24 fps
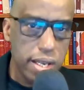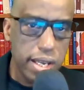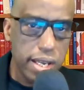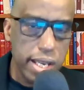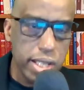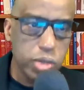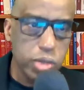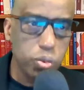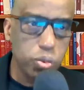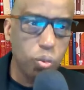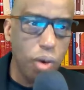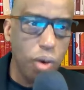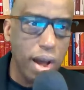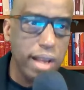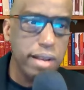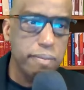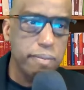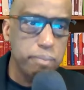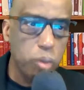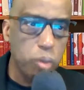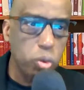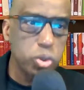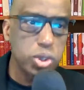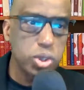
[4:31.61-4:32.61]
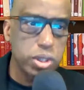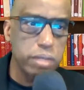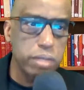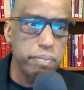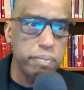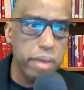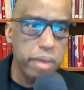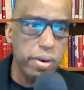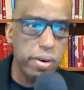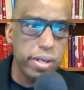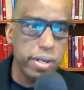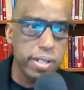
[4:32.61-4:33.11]
is what most
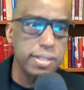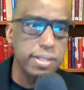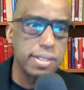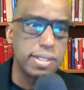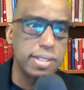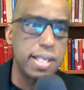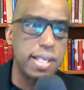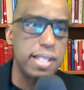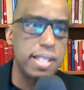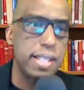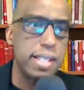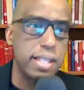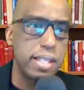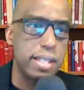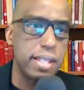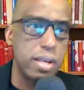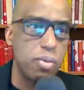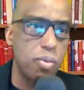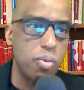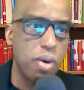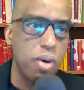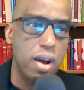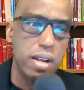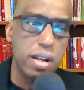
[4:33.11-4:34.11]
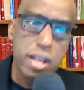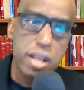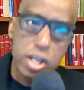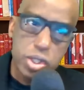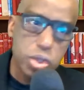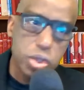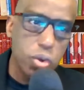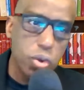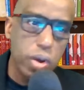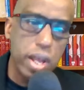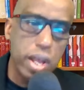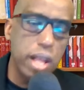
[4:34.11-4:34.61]
Americans say that they want.
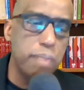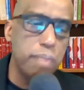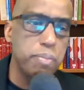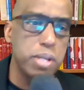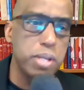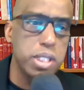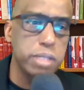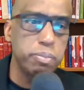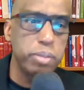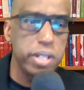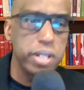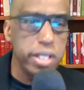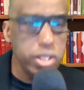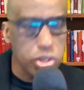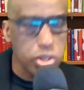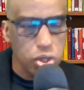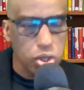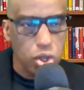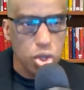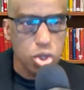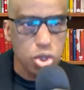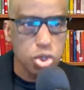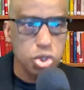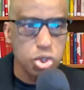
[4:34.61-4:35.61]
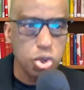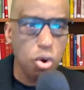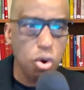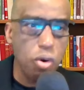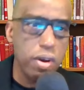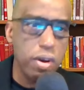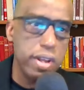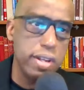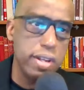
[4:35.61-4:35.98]
So help us, please join.